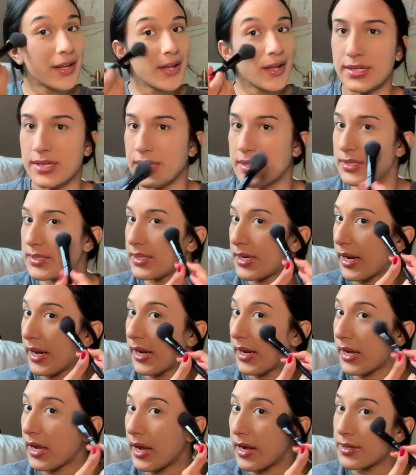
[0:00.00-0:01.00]
to this
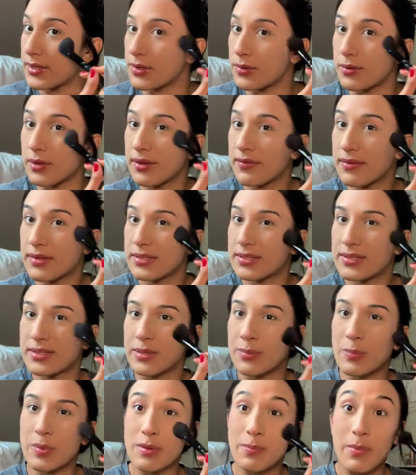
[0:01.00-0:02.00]
day, I don't even
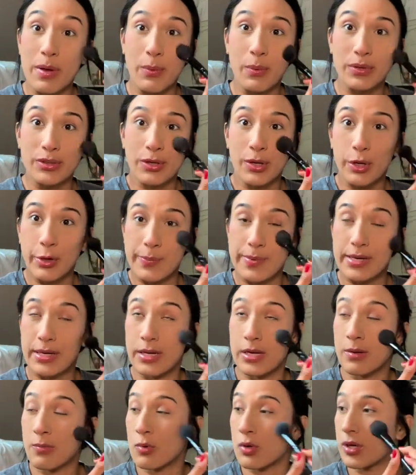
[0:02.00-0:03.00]
sleep with my window open
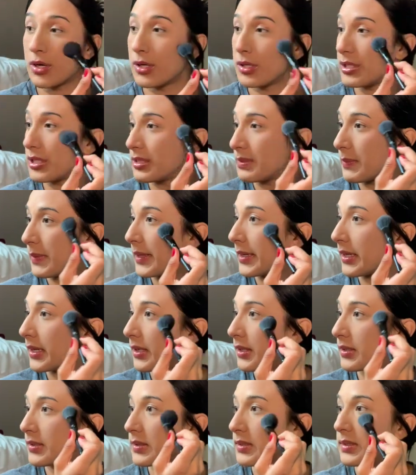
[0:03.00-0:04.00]
anymore just
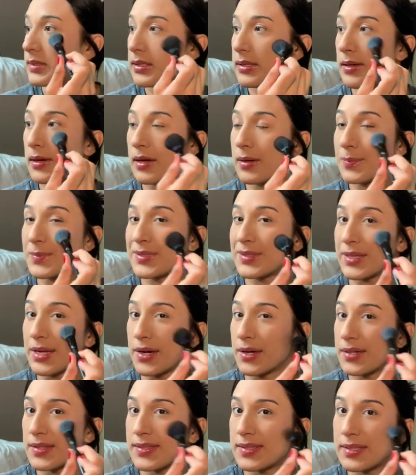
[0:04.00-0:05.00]
because I'm
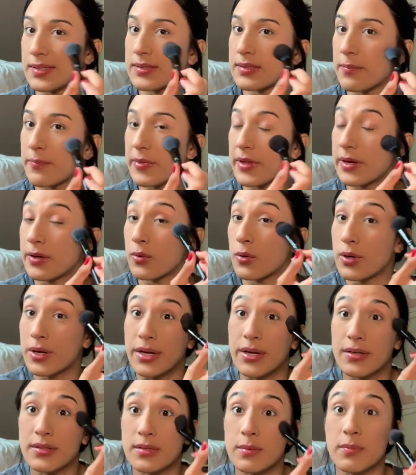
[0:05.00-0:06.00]
scared to see something or
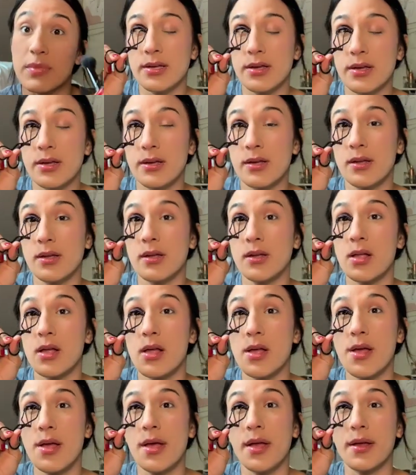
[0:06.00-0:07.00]
hear something.
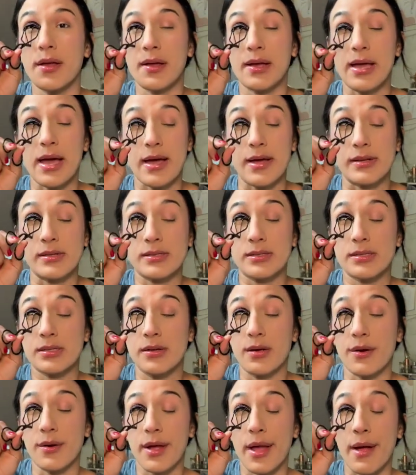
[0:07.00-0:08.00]
Guys,
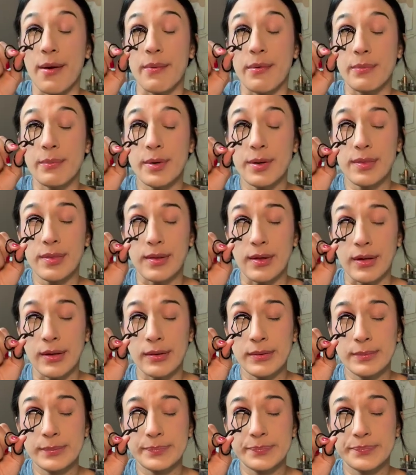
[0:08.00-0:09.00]
okay, one more
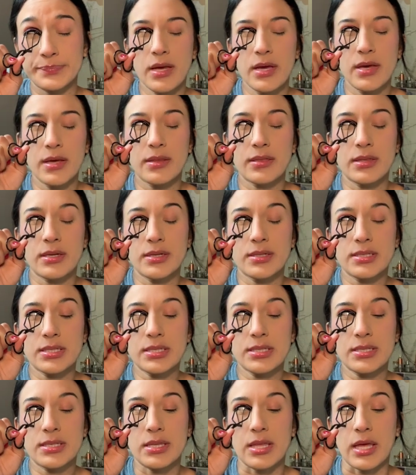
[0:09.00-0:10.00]
thing. There's
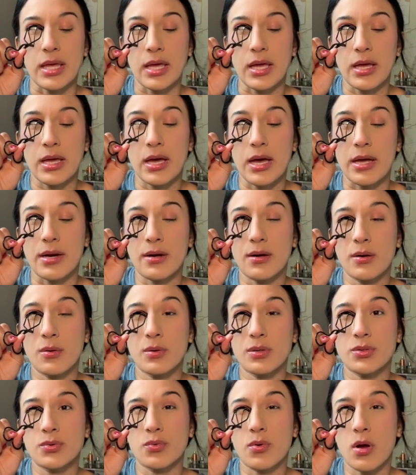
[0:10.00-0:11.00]
this thing, I don't know
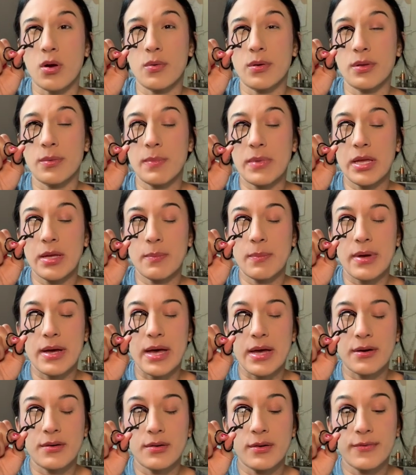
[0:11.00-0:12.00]
what's wrong with me, but
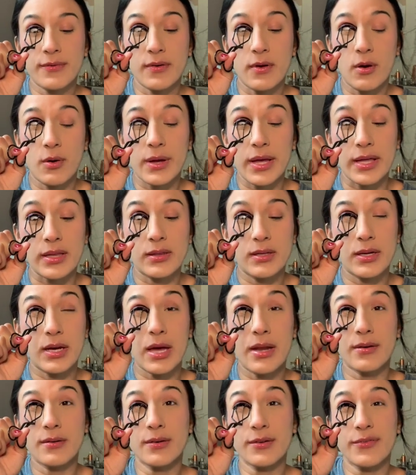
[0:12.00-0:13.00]
I don't know if, okay, look,
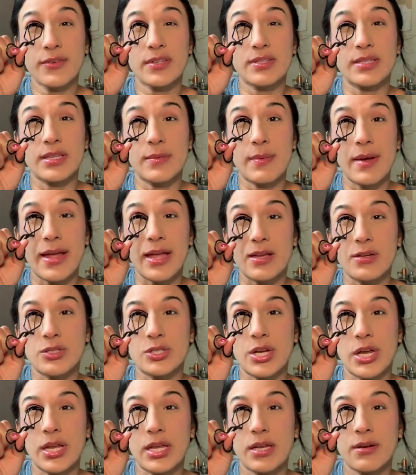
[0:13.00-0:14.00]
I don't know if you see my hand
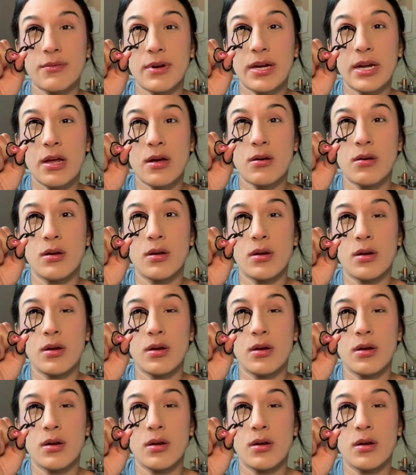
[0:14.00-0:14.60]
shaking right now.